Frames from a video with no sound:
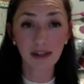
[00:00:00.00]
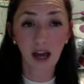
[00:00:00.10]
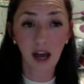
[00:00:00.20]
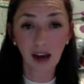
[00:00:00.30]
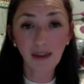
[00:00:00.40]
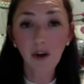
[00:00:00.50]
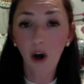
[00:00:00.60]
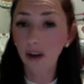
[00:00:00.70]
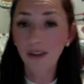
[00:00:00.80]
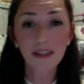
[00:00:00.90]
of
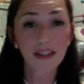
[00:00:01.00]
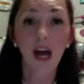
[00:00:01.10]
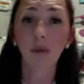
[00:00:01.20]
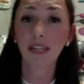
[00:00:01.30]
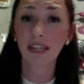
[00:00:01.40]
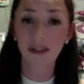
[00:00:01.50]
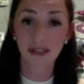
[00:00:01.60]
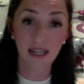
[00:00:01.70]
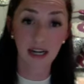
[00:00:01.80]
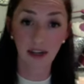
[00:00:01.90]
all of the top leaders
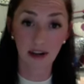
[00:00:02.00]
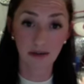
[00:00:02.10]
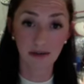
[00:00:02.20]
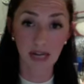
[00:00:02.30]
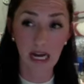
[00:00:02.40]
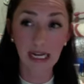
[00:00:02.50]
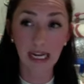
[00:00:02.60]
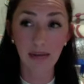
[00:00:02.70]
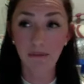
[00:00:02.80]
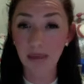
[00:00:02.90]
that I know, I
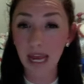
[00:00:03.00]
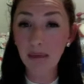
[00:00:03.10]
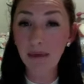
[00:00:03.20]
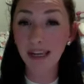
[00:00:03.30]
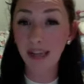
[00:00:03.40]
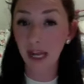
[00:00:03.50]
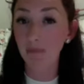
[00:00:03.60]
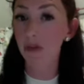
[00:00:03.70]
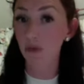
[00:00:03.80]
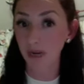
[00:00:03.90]
can maybe
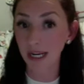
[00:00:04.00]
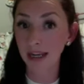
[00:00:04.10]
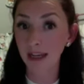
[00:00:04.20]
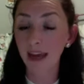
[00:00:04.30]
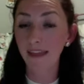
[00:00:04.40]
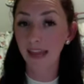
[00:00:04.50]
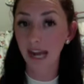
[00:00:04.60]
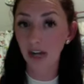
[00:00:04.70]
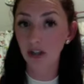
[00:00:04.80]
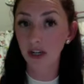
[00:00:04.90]
name 3 that
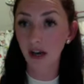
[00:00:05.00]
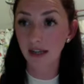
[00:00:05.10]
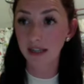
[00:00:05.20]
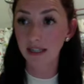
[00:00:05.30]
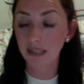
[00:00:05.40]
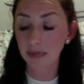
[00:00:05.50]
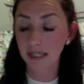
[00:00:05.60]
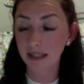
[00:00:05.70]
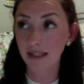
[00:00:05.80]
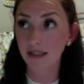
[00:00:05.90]
actually got into this
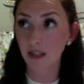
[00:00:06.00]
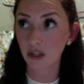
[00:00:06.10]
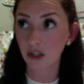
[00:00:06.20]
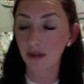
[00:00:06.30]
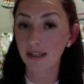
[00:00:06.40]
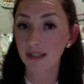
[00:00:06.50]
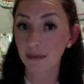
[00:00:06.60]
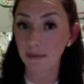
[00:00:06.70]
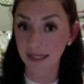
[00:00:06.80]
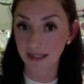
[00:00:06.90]
business to do this as
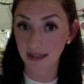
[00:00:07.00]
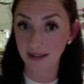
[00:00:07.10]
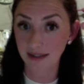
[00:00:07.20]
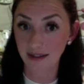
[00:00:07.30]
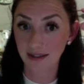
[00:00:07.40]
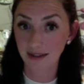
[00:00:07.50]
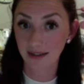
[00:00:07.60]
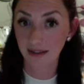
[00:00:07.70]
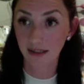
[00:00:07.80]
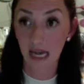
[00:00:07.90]
a business.
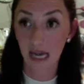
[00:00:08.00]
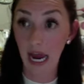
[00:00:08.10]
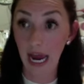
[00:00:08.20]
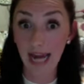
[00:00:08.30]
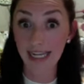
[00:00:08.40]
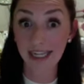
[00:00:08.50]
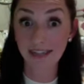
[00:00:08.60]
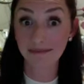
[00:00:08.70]
I didn't.